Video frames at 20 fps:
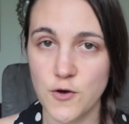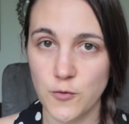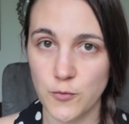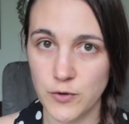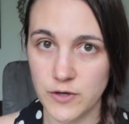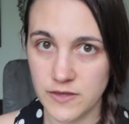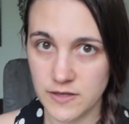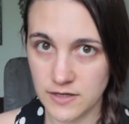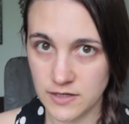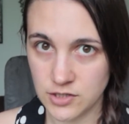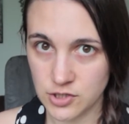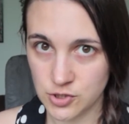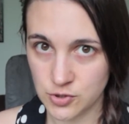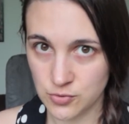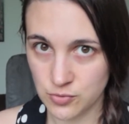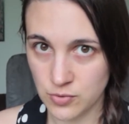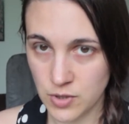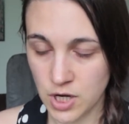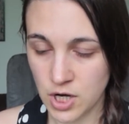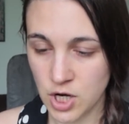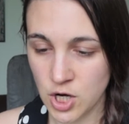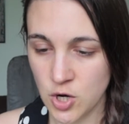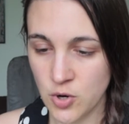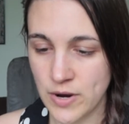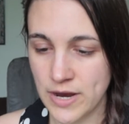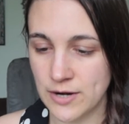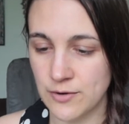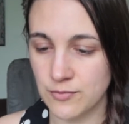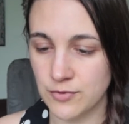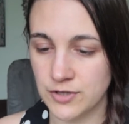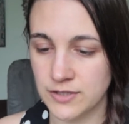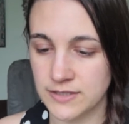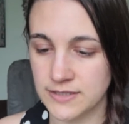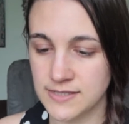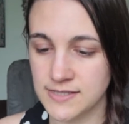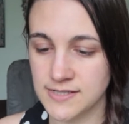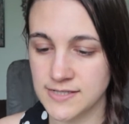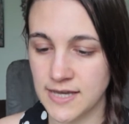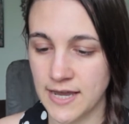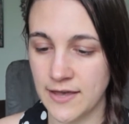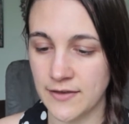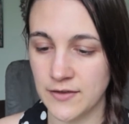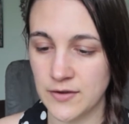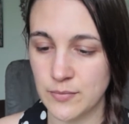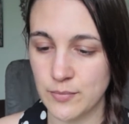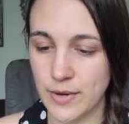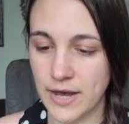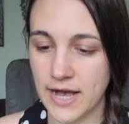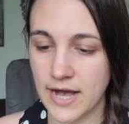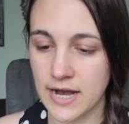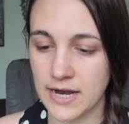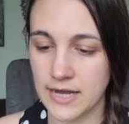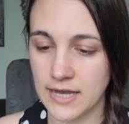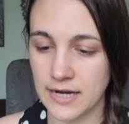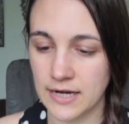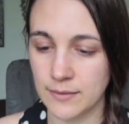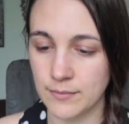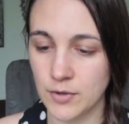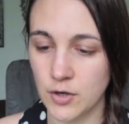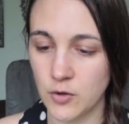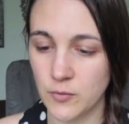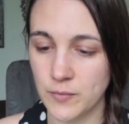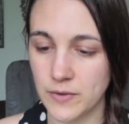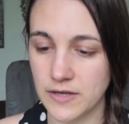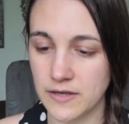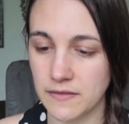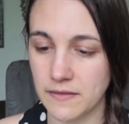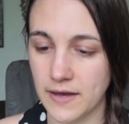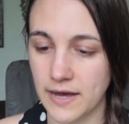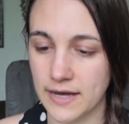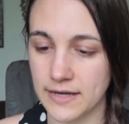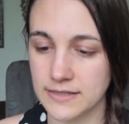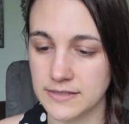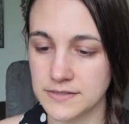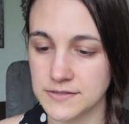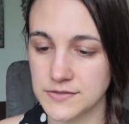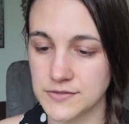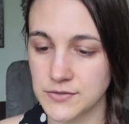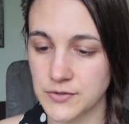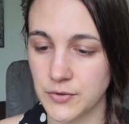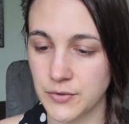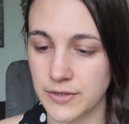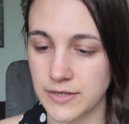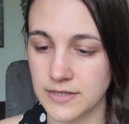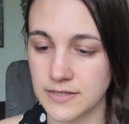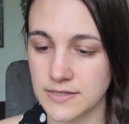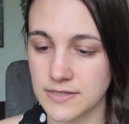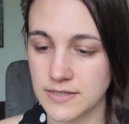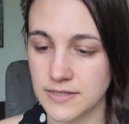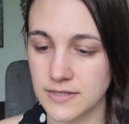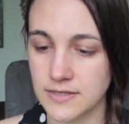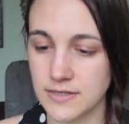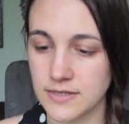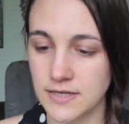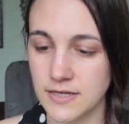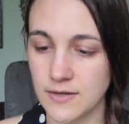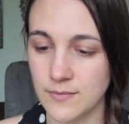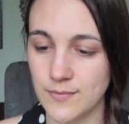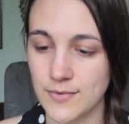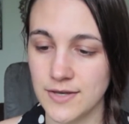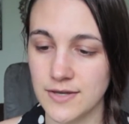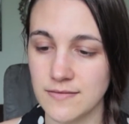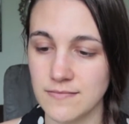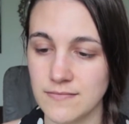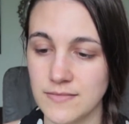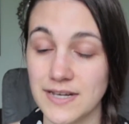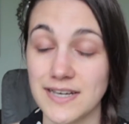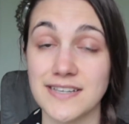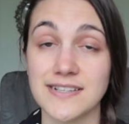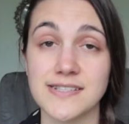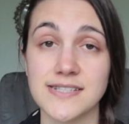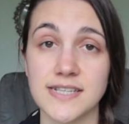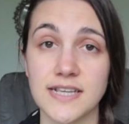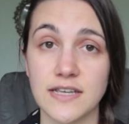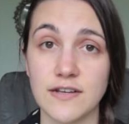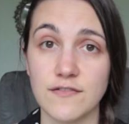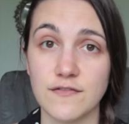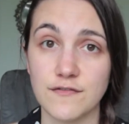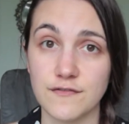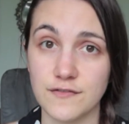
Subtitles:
with each row and really scale it back, and I'm hoping that is going to keep it nice and